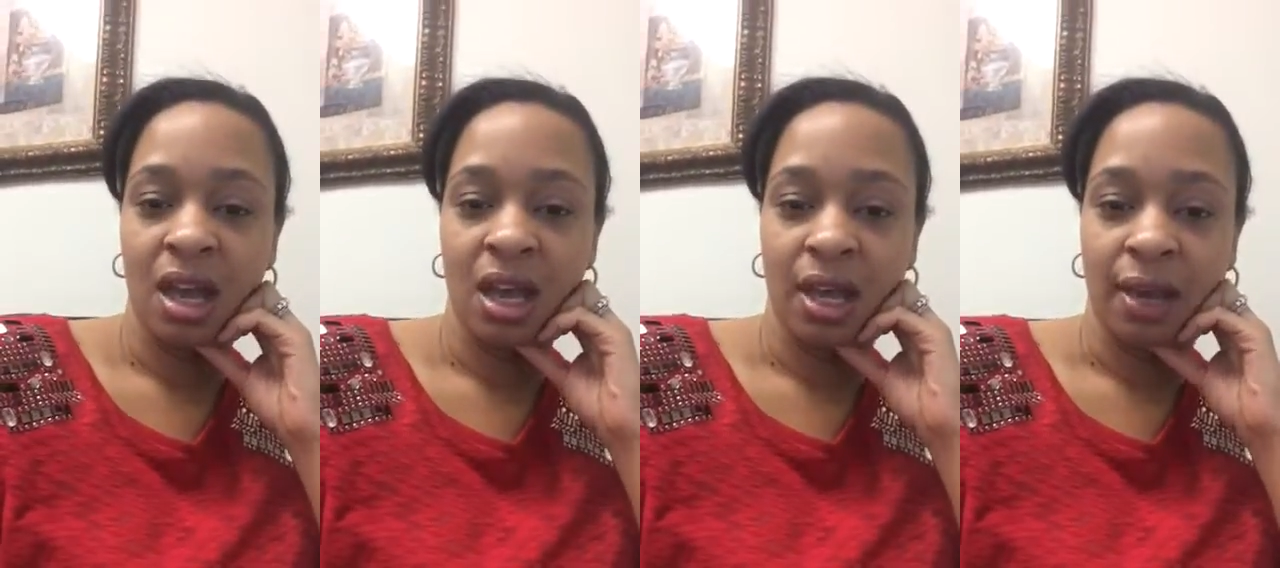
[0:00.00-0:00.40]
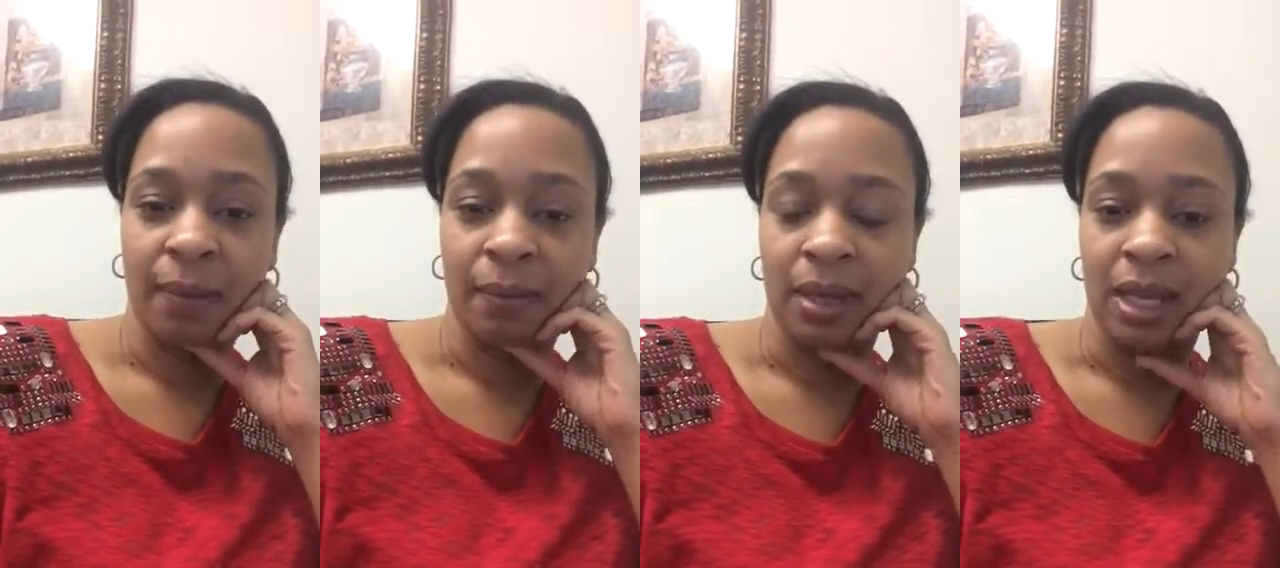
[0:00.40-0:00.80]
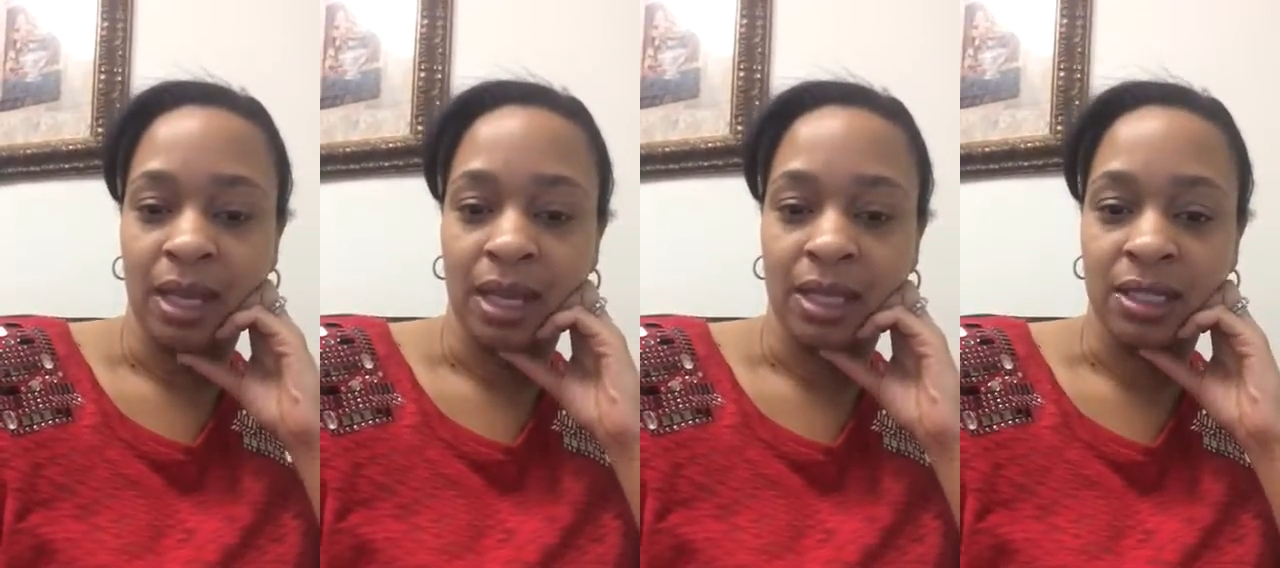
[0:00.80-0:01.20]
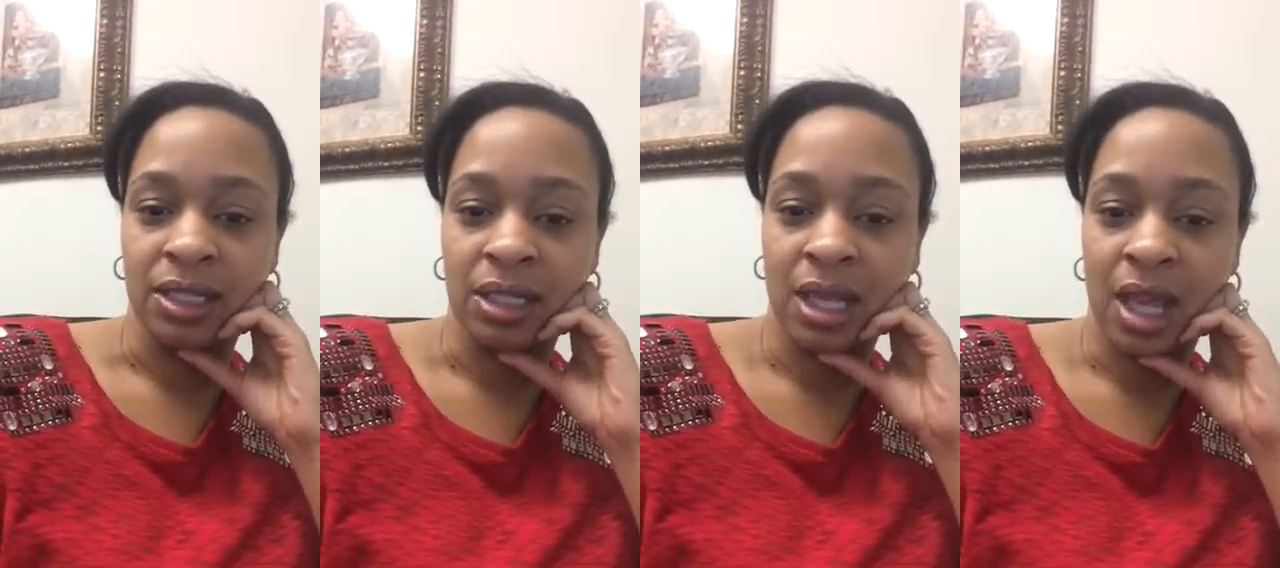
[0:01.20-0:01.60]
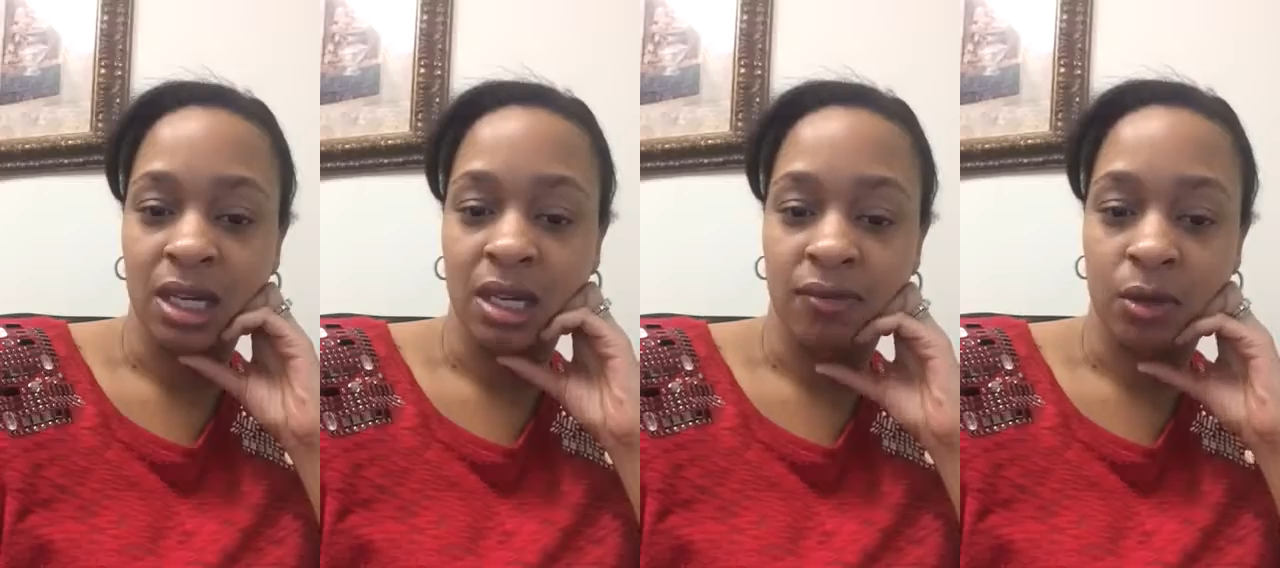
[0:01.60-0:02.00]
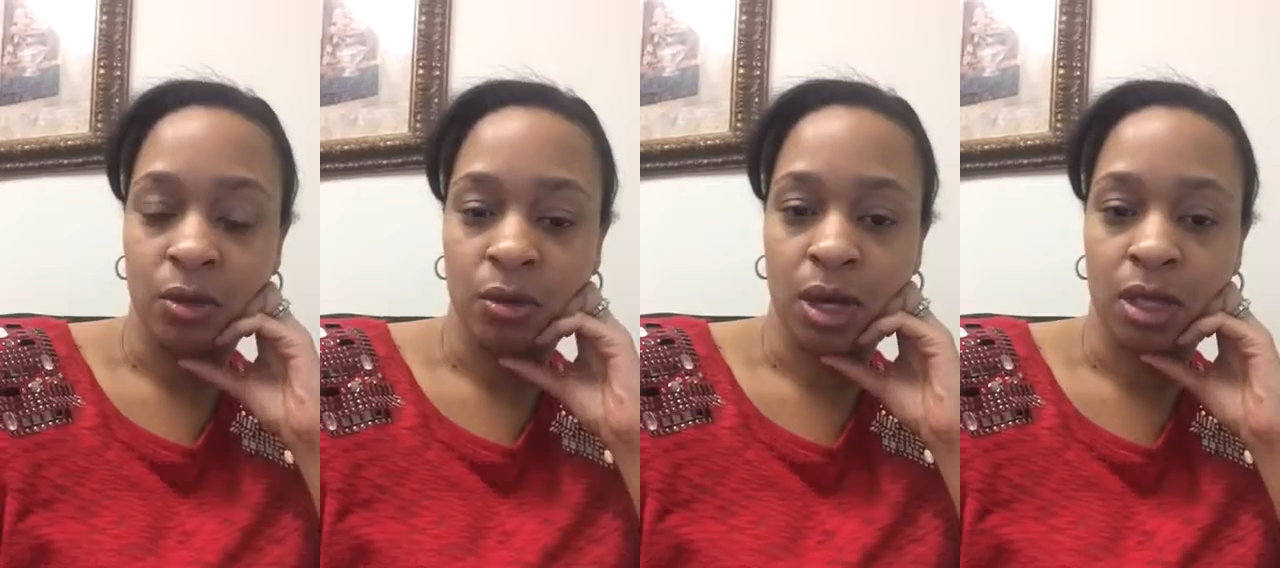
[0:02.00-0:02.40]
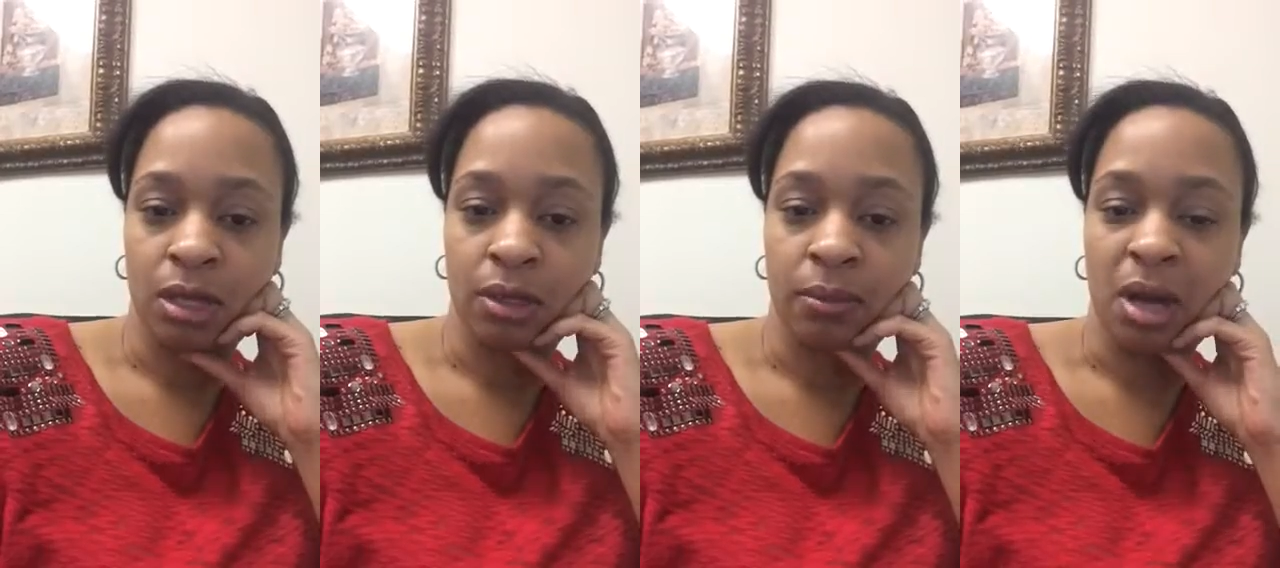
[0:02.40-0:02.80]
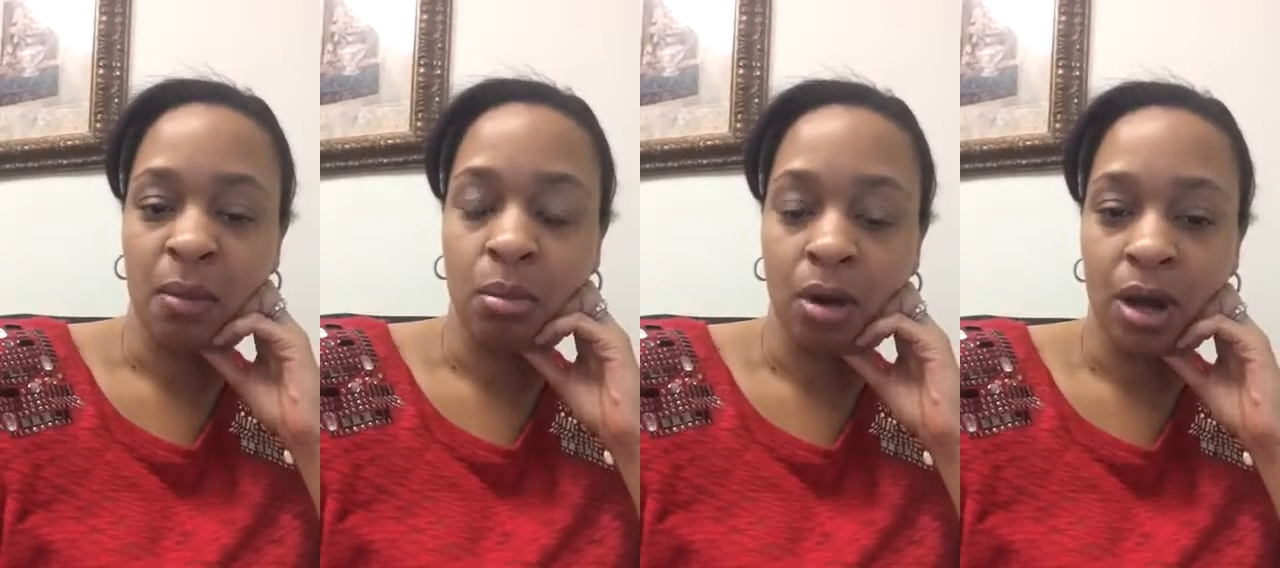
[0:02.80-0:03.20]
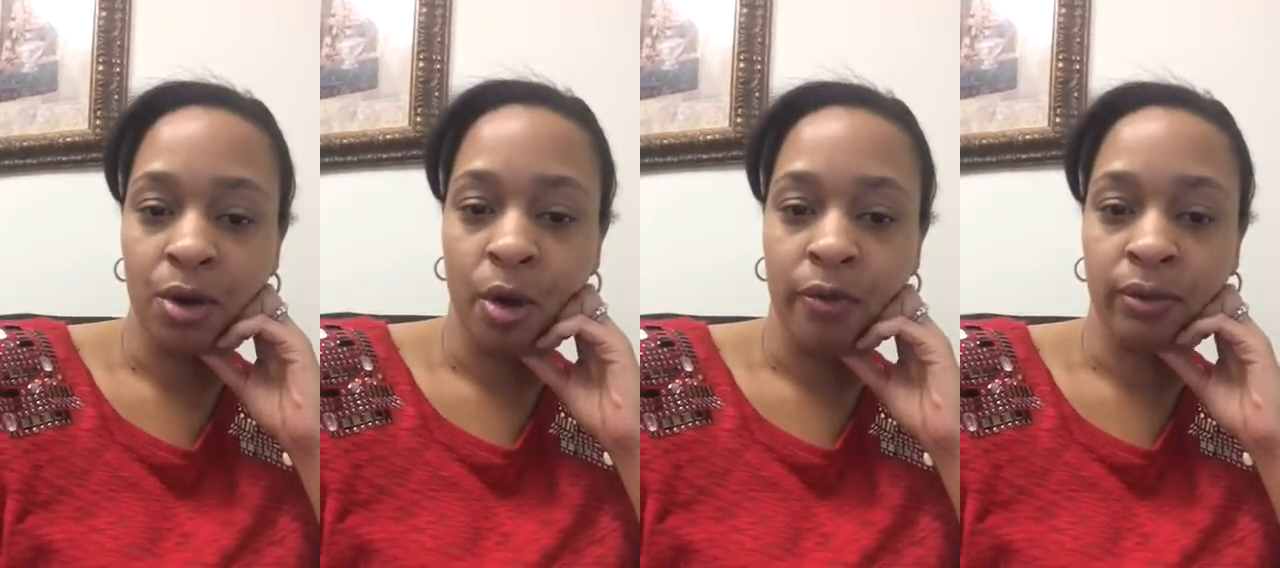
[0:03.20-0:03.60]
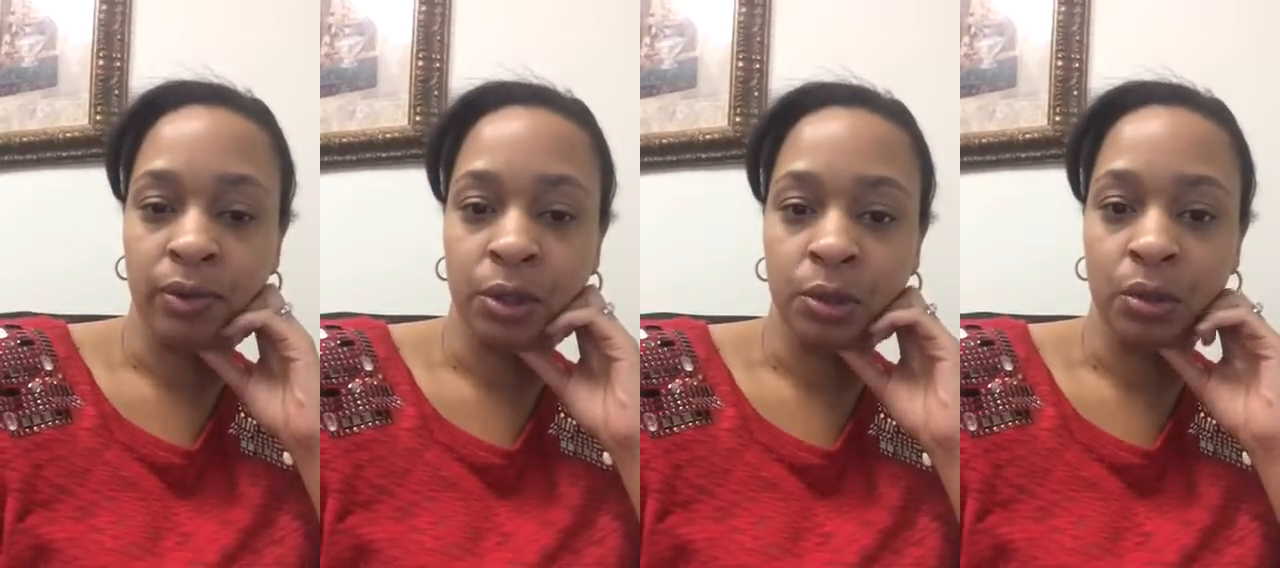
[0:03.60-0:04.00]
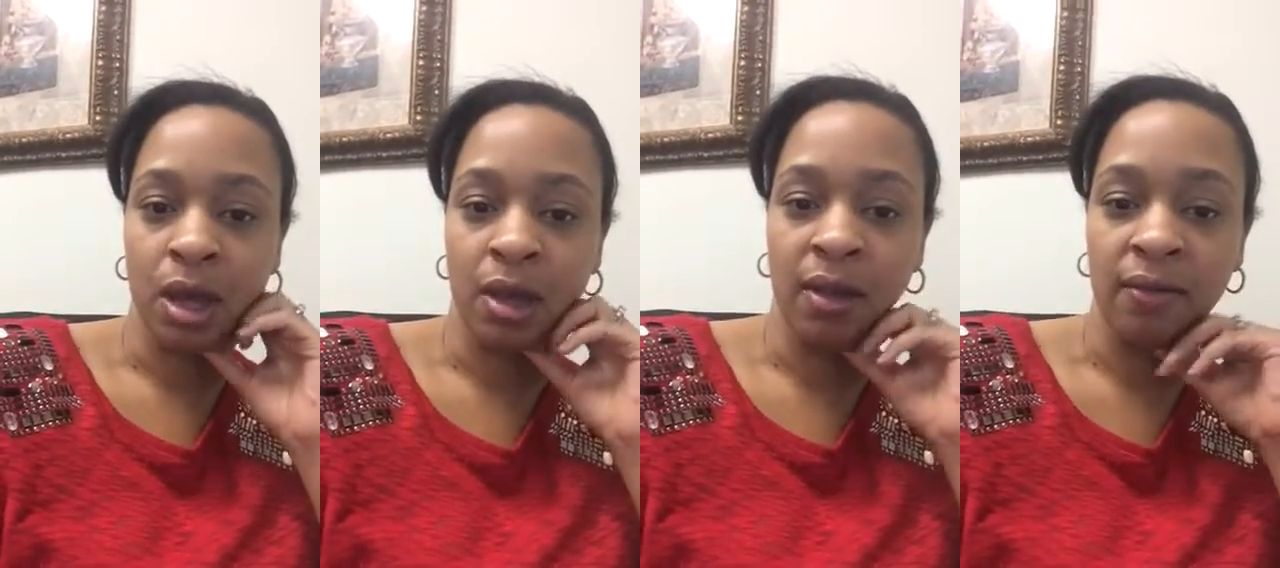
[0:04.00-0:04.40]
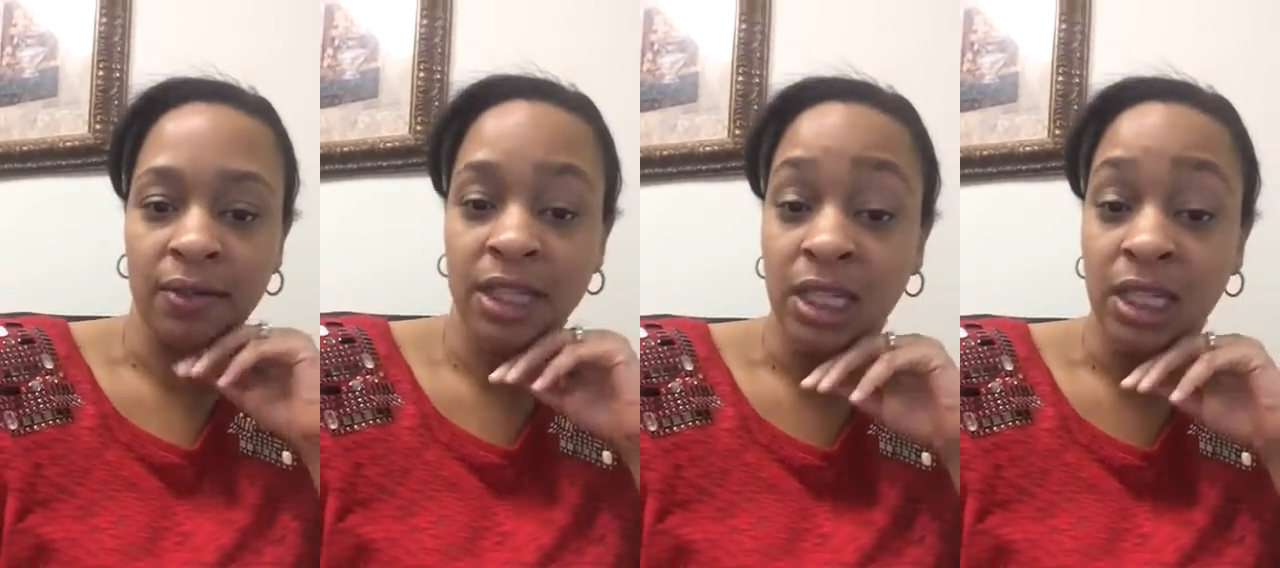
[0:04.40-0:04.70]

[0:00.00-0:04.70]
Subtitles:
and just kind of give you a broad overview of